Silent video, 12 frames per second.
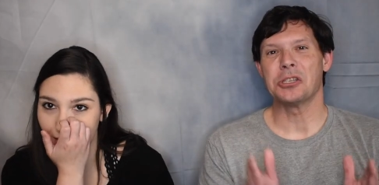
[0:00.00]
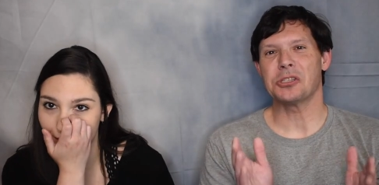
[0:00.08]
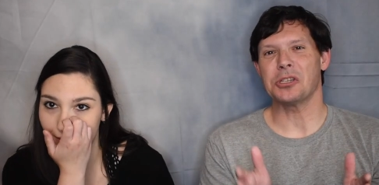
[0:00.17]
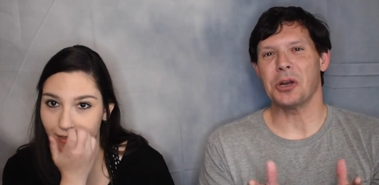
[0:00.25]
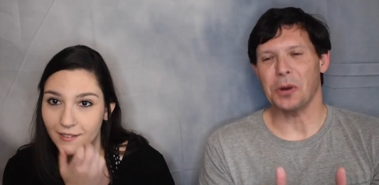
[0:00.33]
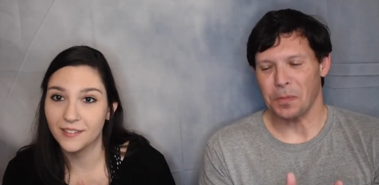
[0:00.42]

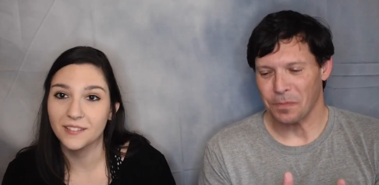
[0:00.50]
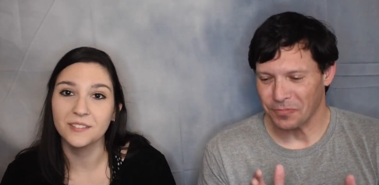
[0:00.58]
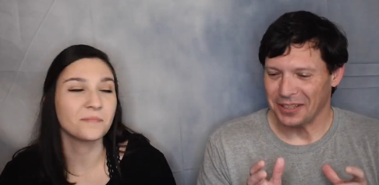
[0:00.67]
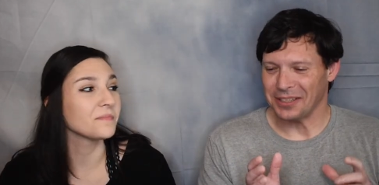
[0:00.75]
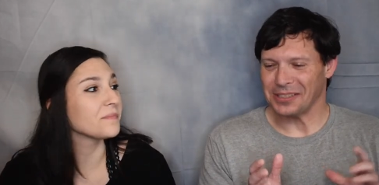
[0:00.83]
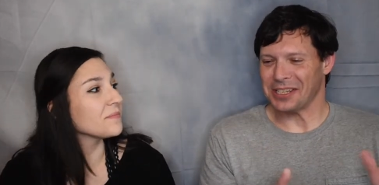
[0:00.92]

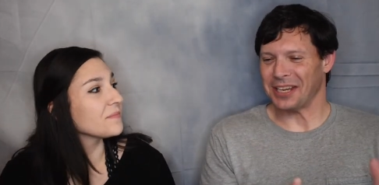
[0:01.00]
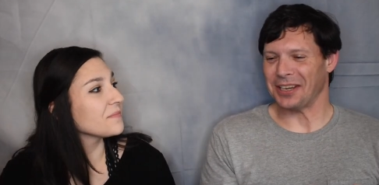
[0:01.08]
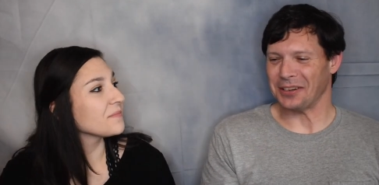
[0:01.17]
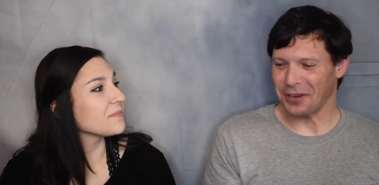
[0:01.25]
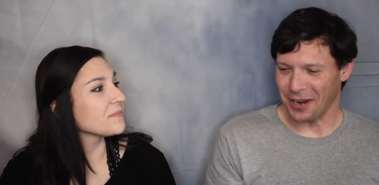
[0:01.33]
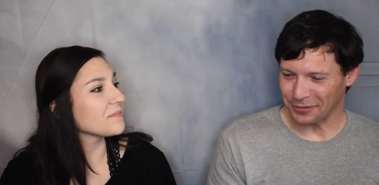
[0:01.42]
Speaker 1: So, let's
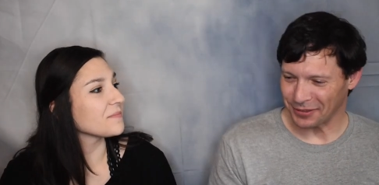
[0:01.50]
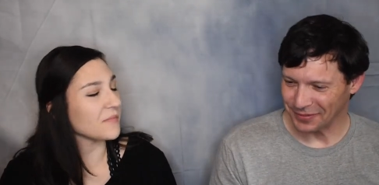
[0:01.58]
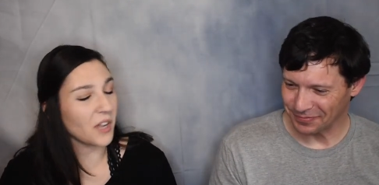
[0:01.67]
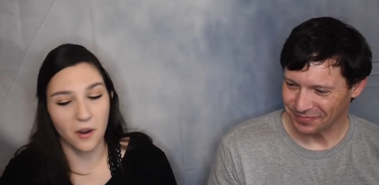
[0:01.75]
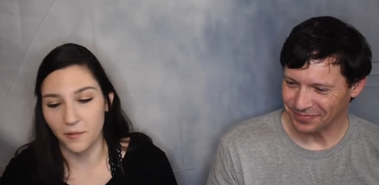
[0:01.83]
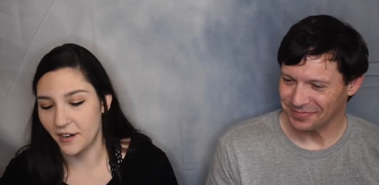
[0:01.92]
kick it
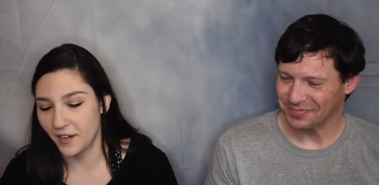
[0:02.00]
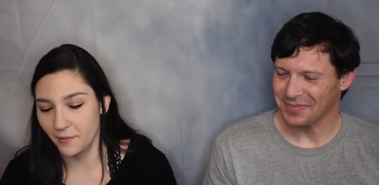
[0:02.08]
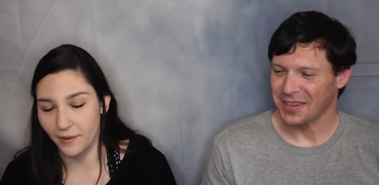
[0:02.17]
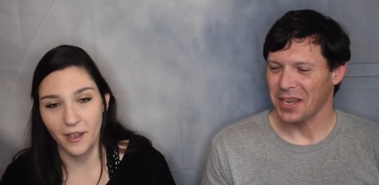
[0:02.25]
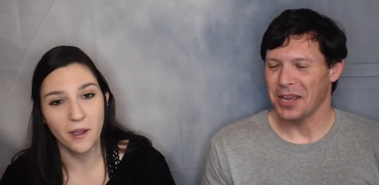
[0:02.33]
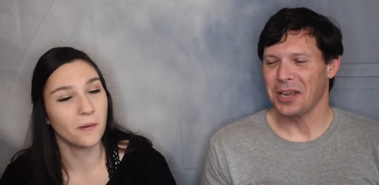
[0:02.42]
off.
Speaker 2: All right,
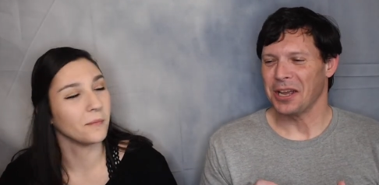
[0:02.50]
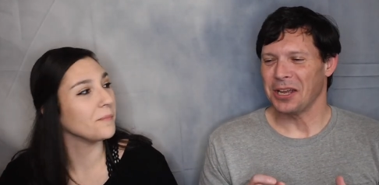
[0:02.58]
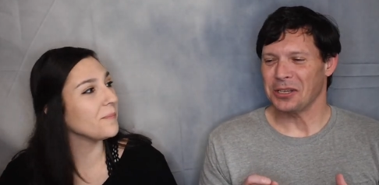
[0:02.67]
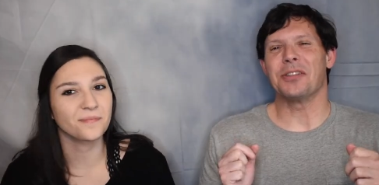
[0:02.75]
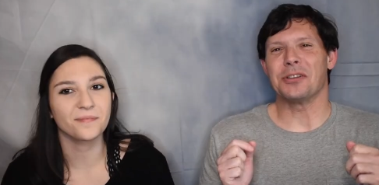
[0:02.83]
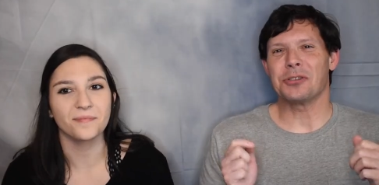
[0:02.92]
here we go.
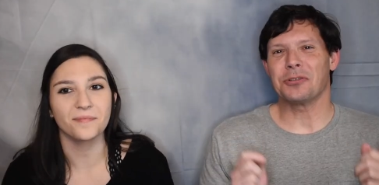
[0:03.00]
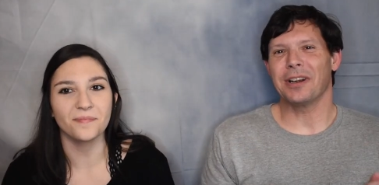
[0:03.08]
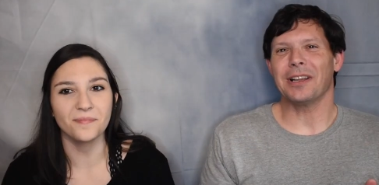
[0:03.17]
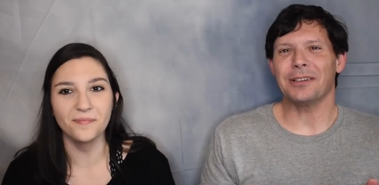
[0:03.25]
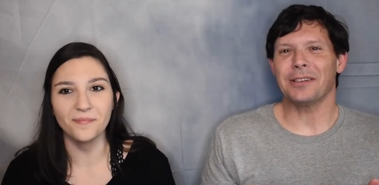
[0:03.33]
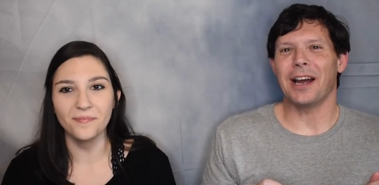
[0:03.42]
Speaker 1: The
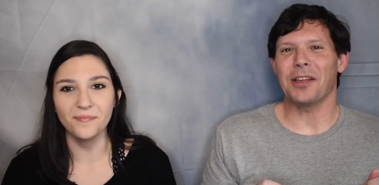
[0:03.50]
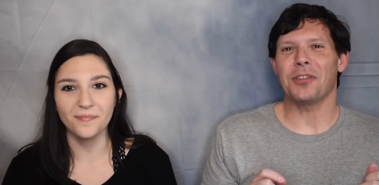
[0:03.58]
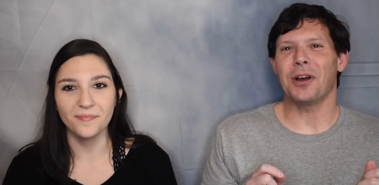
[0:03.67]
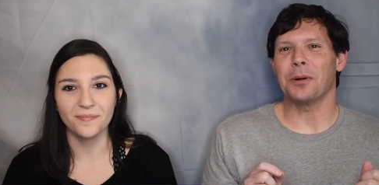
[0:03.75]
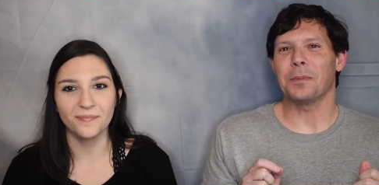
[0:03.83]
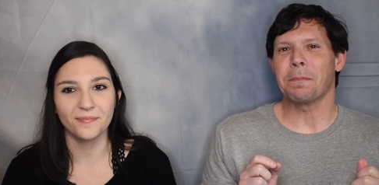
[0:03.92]
trailer, I
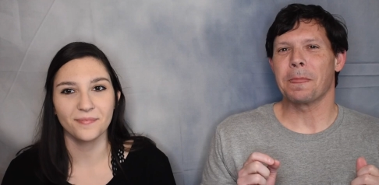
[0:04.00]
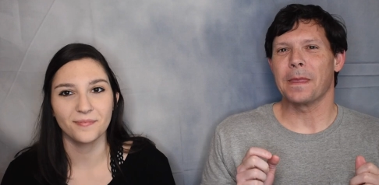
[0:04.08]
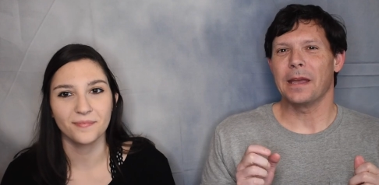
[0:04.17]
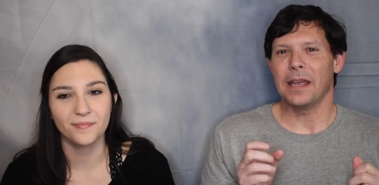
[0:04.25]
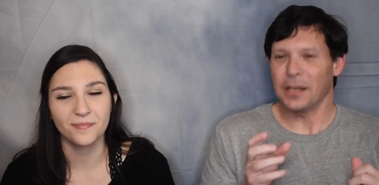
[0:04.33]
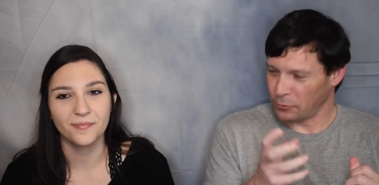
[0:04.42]
thought
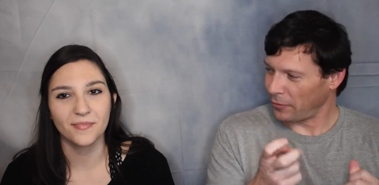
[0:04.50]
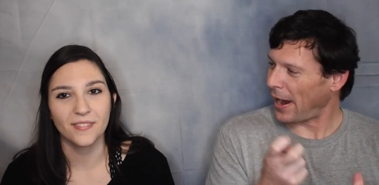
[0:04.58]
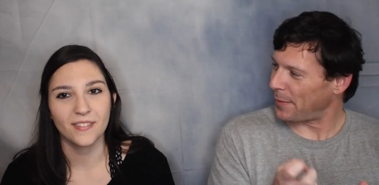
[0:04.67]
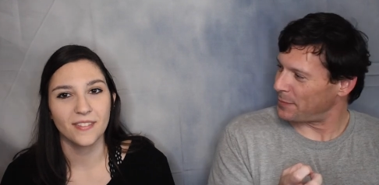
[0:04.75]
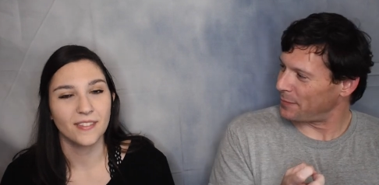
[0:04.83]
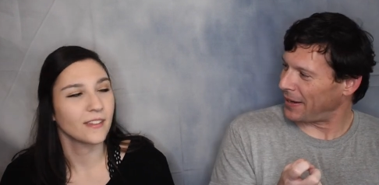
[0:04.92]
it
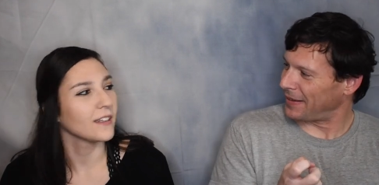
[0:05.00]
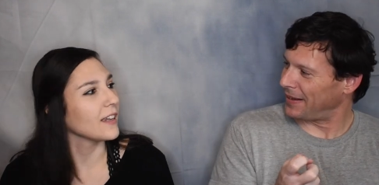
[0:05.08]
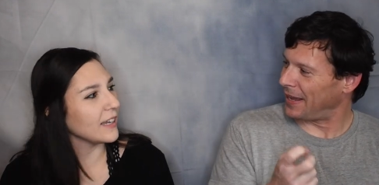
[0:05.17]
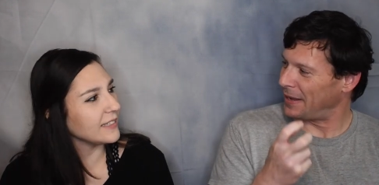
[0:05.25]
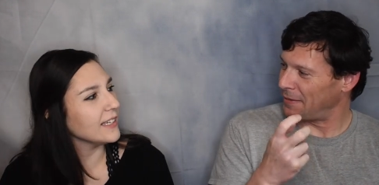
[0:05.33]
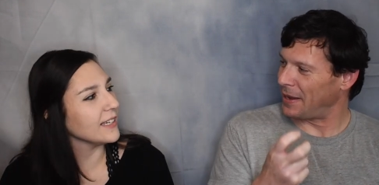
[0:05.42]
grabbed me.
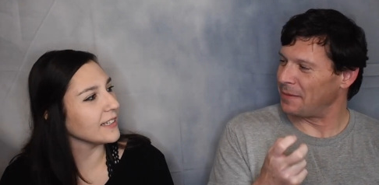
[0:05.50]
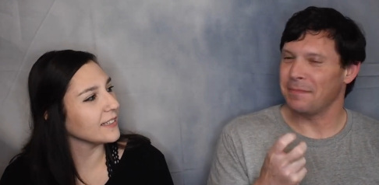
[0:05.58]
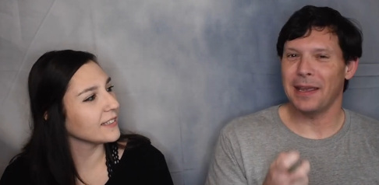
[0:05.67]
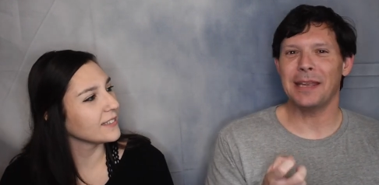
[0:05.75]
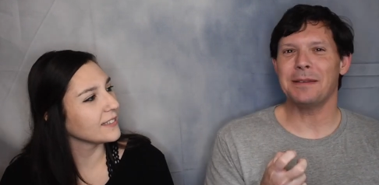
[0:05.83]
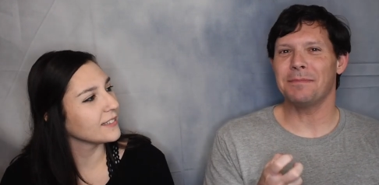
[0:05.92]
It, it,
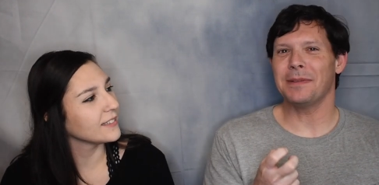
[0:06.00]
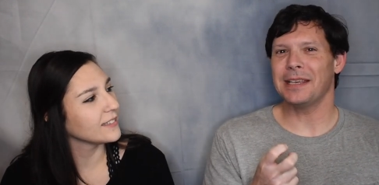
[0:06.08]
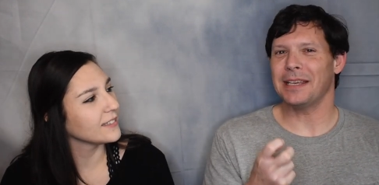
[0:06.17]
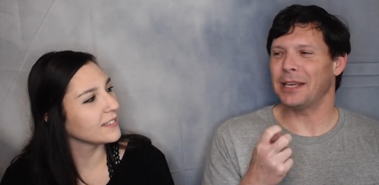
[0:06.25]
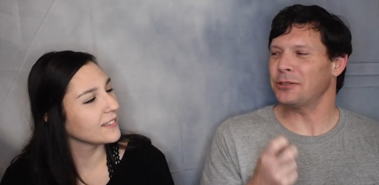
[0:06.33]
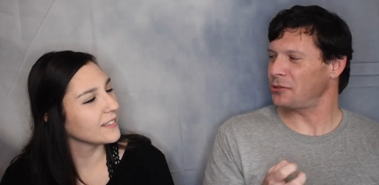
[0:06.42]
it made
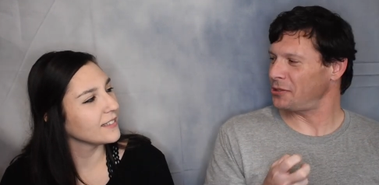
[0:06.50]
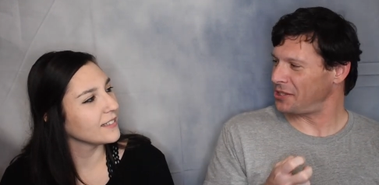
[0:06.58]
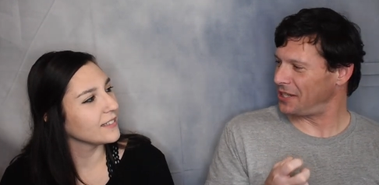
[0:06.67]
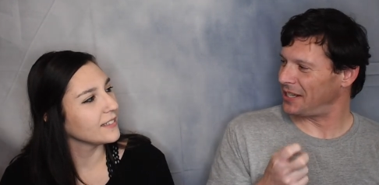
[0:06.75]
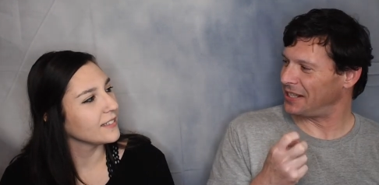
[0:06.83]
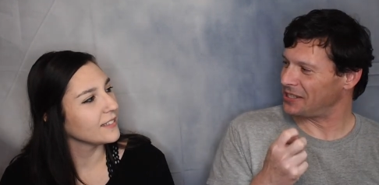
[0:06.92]
me
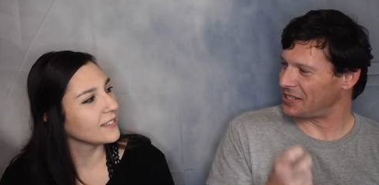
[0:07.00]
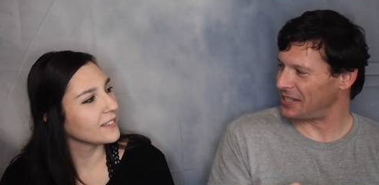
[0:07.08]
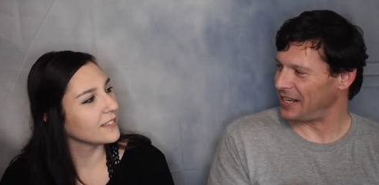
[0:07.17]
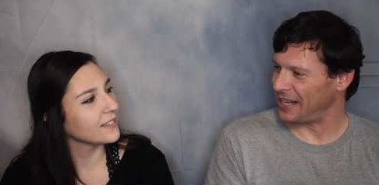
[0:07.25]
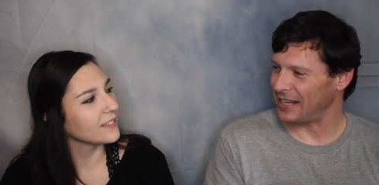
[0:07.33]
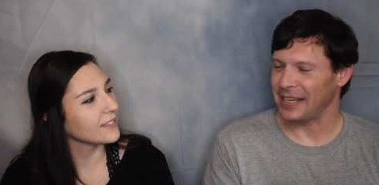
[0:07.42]
interested in
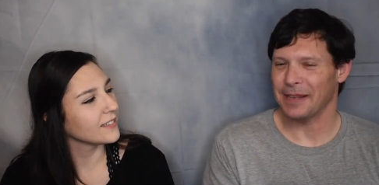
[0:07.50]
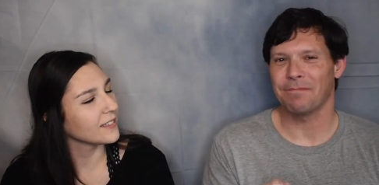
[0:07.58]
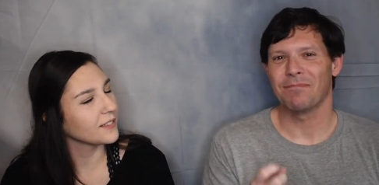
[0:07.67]
seeing it.